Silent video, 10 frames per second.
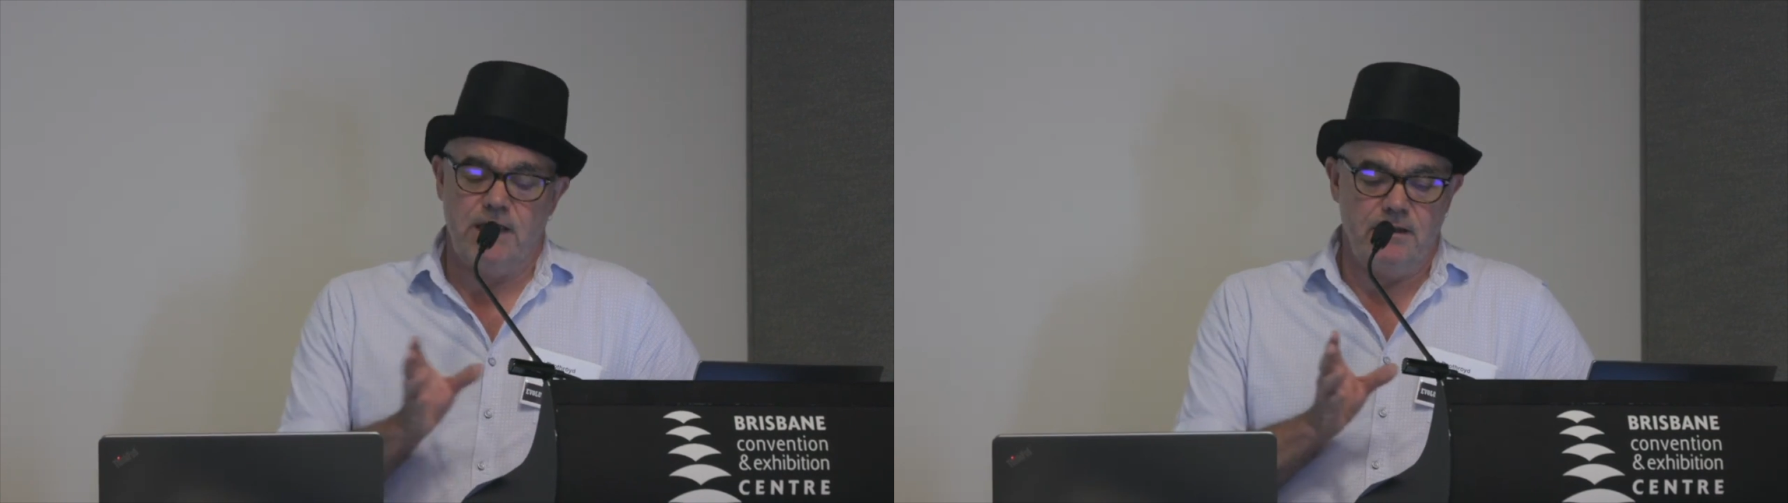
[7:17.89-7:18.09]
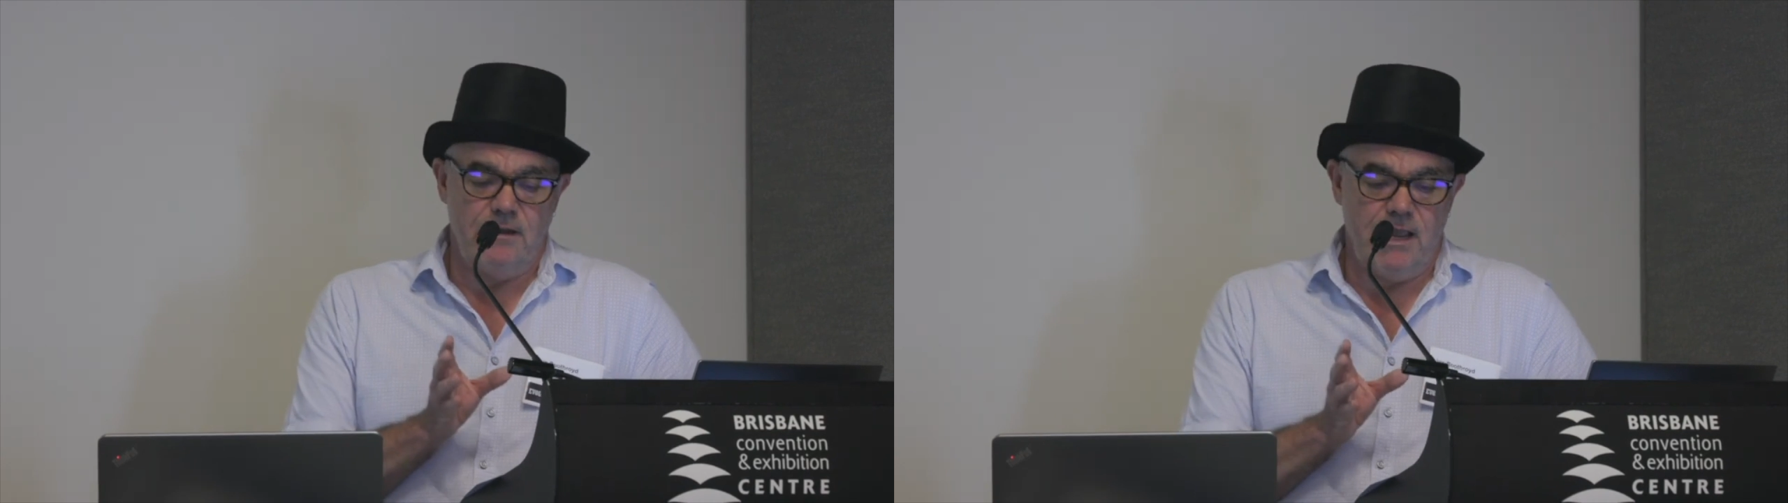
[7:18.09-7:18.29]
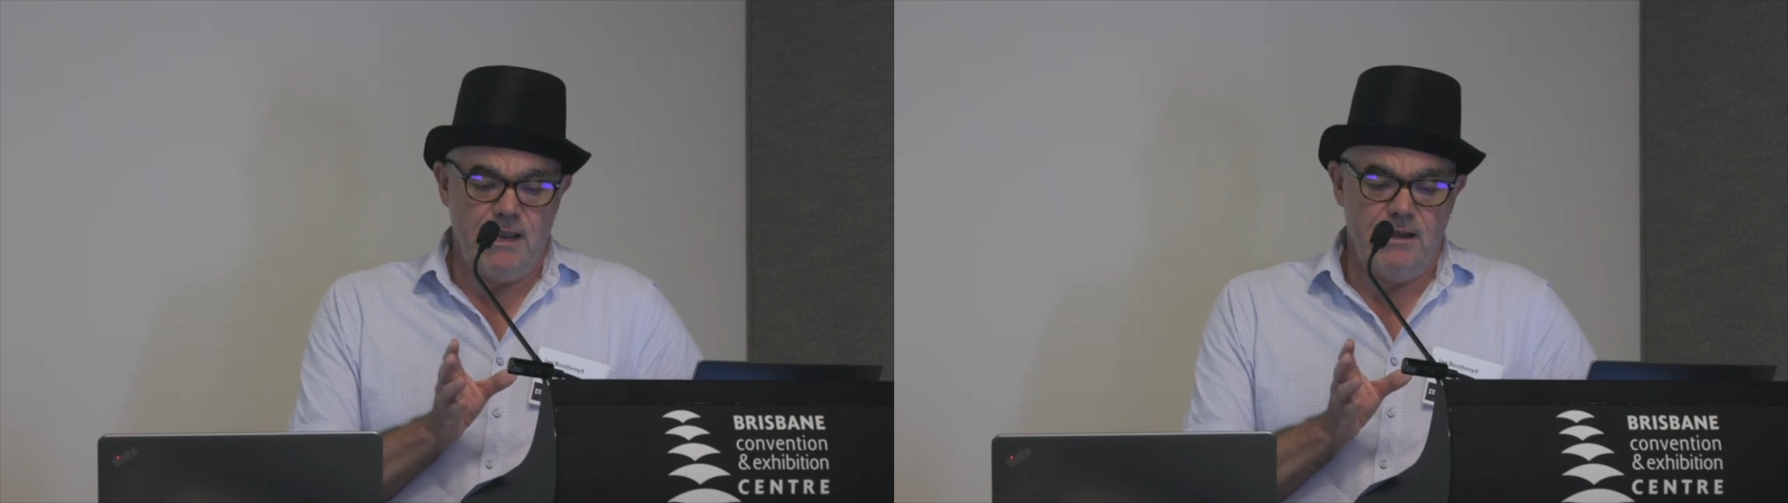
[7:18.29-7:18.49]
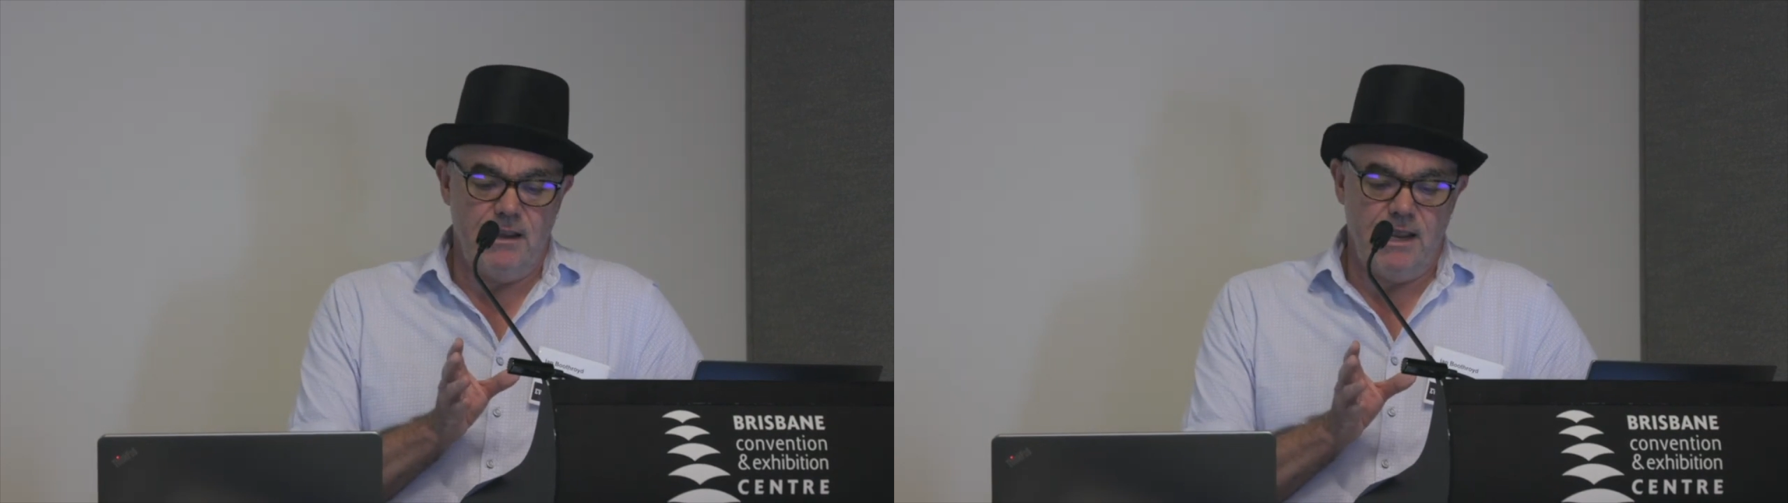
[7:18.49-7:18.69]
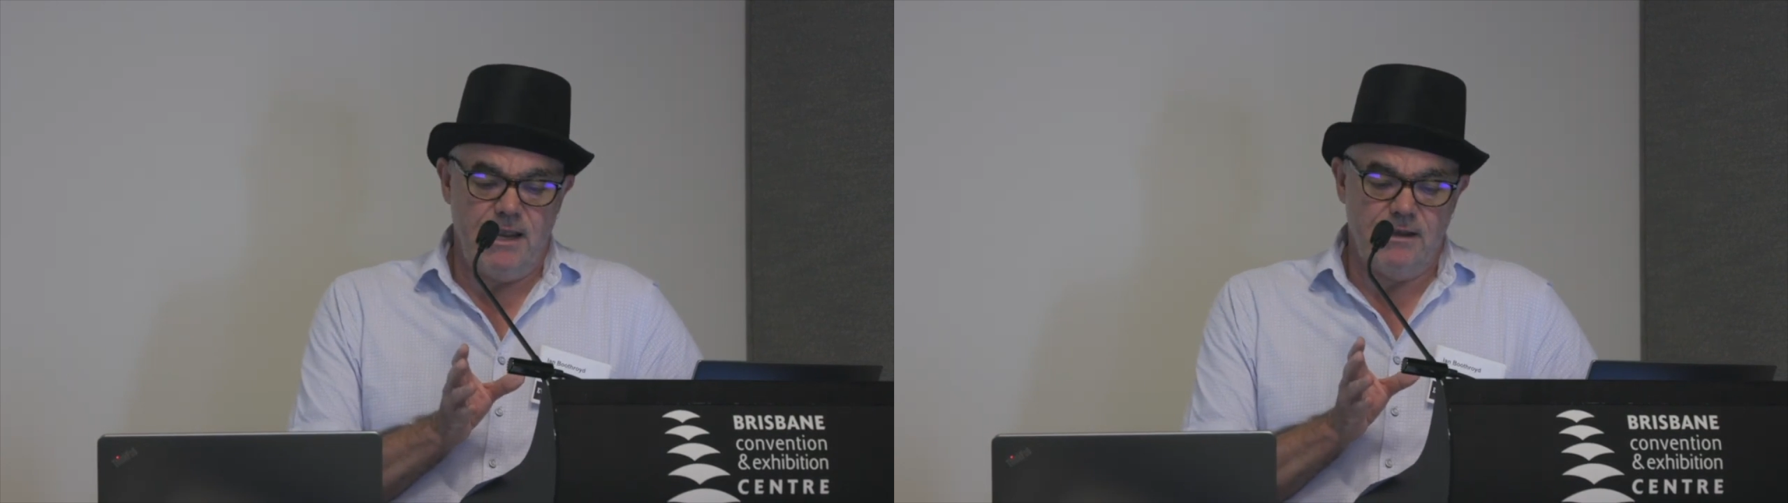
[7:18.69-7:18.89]

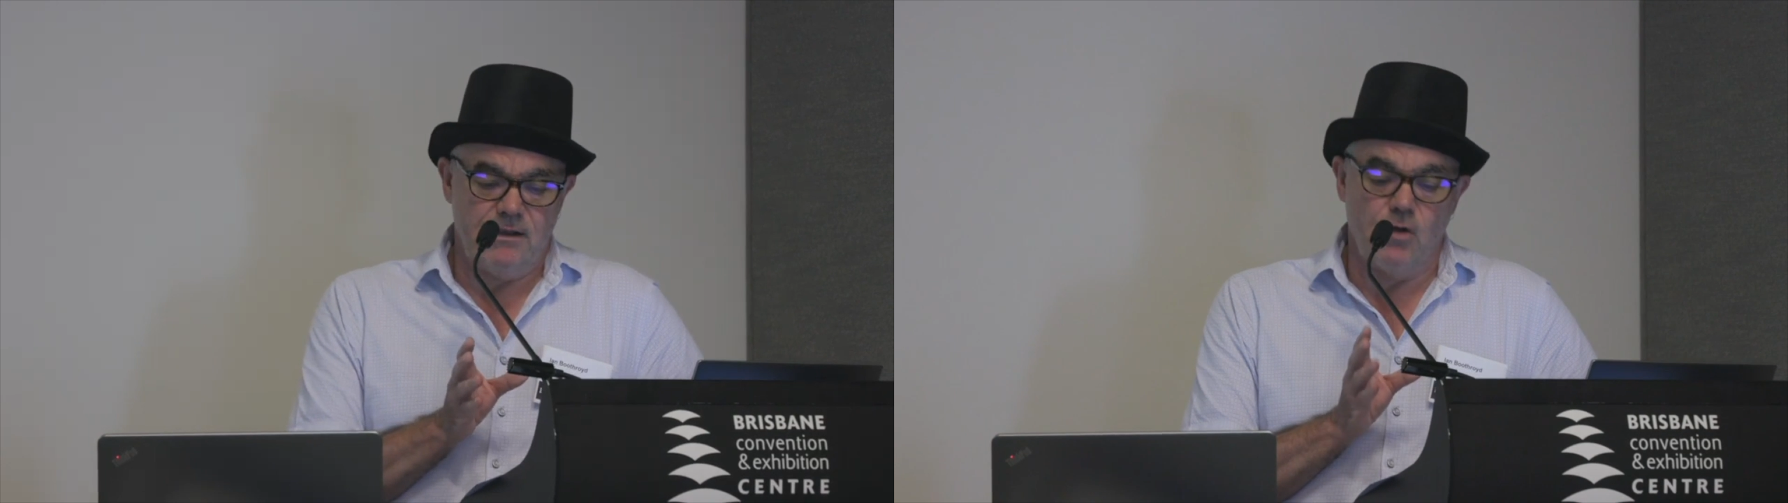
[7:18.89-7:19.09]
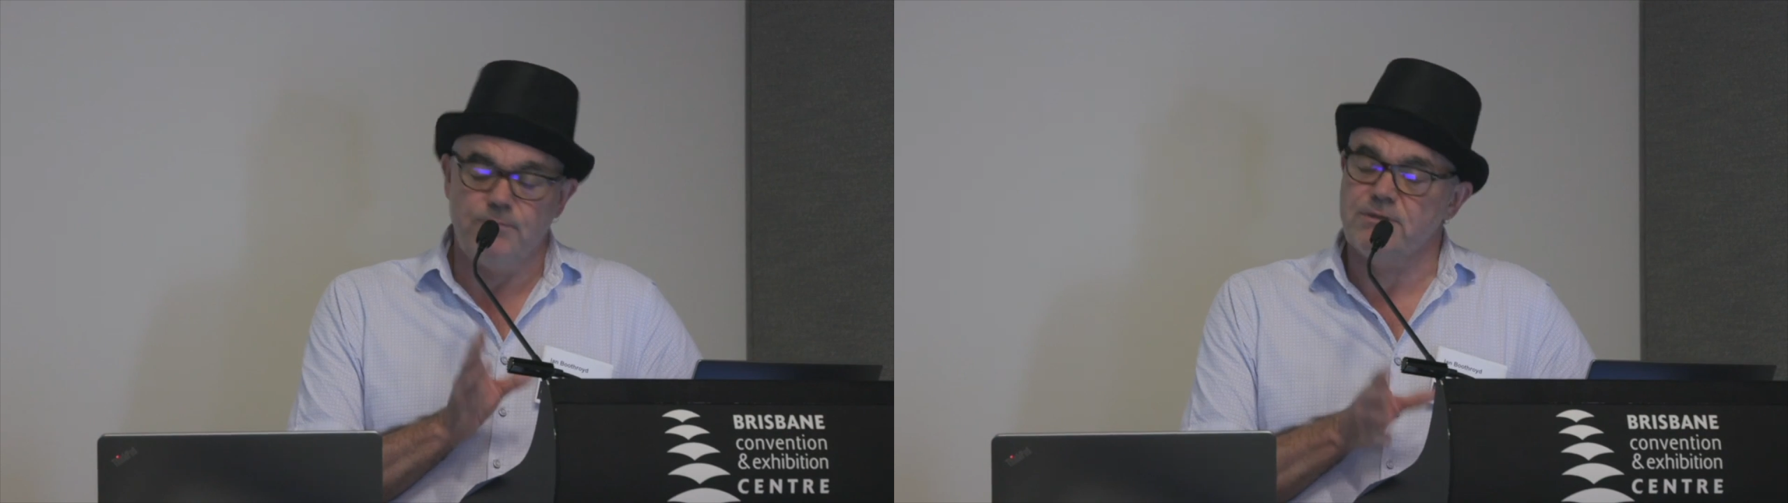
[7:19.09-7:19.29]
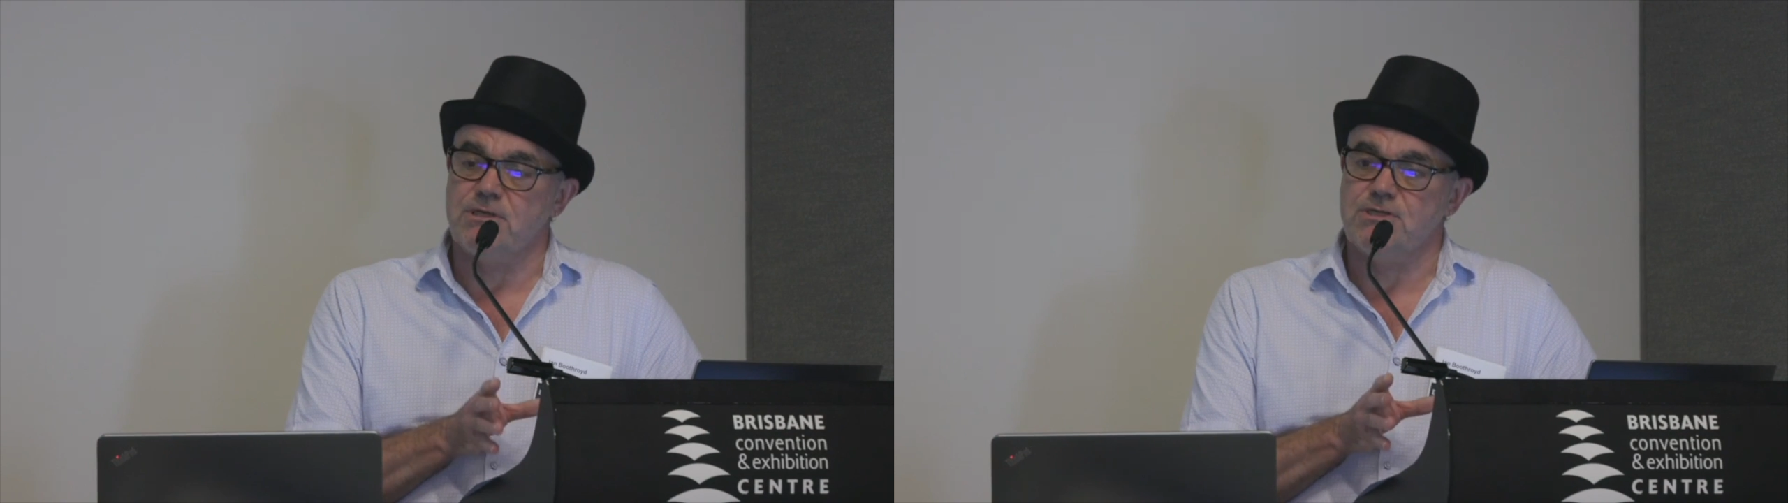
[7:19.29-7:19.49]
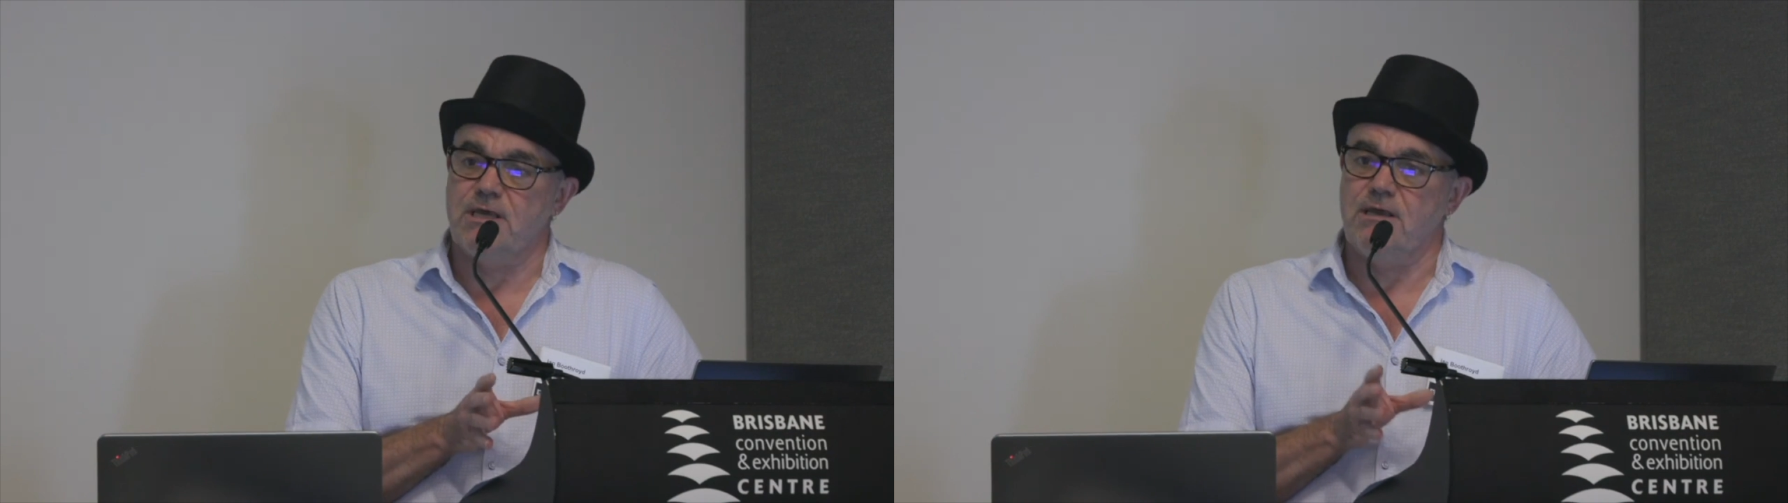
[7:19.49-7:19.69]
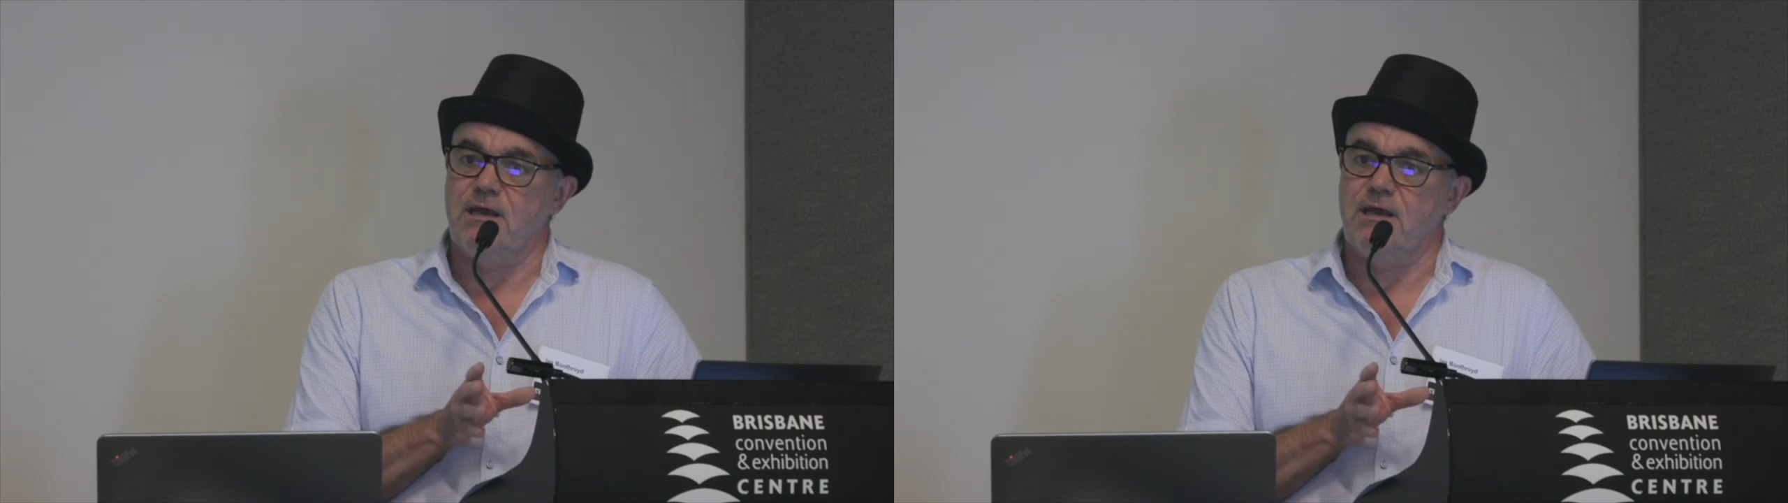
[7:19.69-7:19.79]
in competency,